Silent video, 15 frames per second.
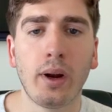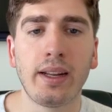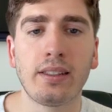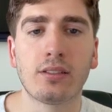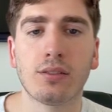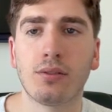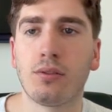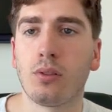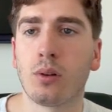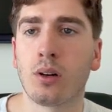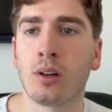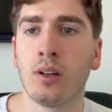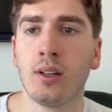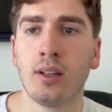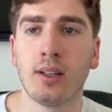
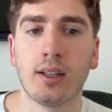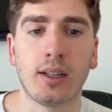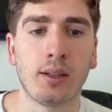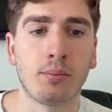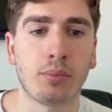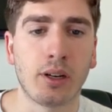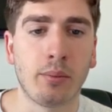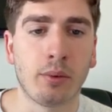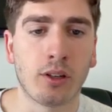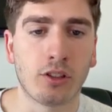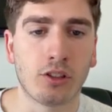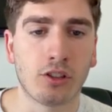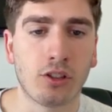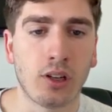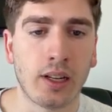for pretty
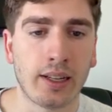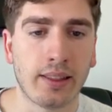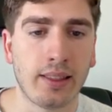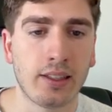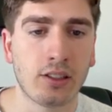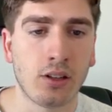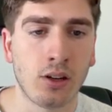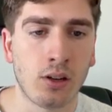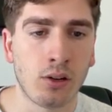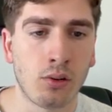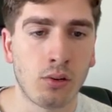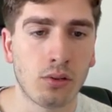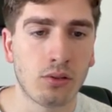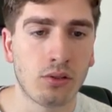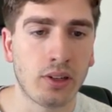much like this
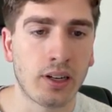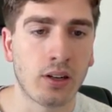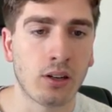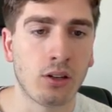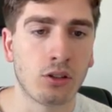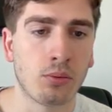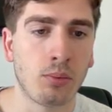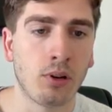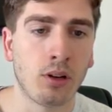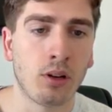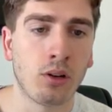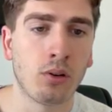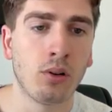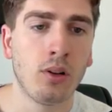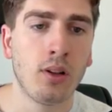low to get a close
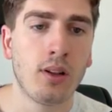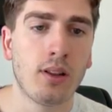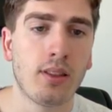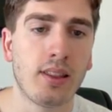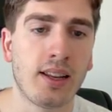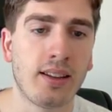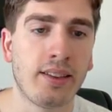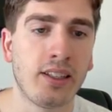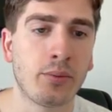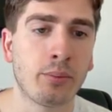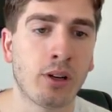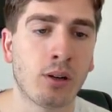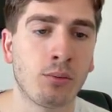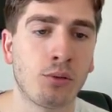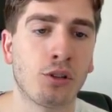below, then this
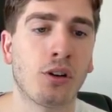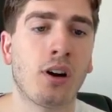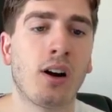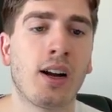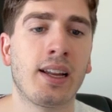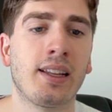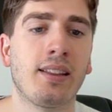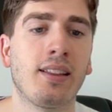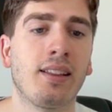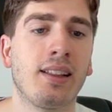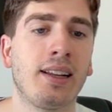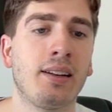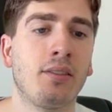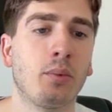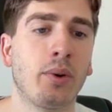becomes your high,
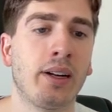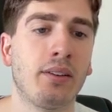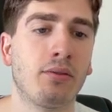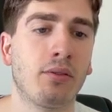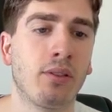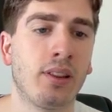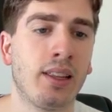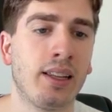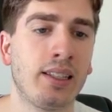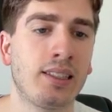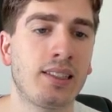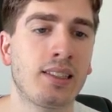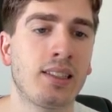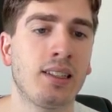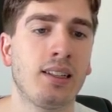then wait for
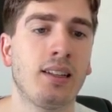this,